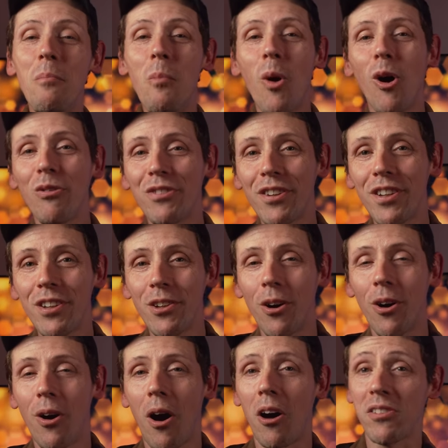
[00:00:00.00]
More often than
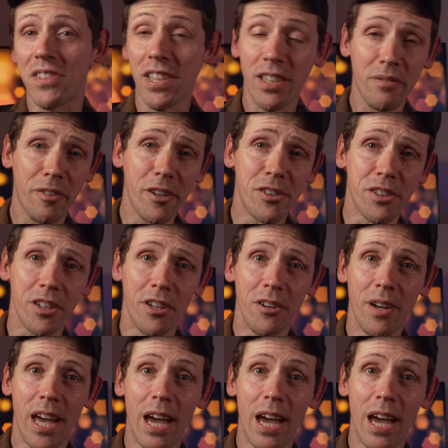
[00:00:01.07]
not, I'll take a photo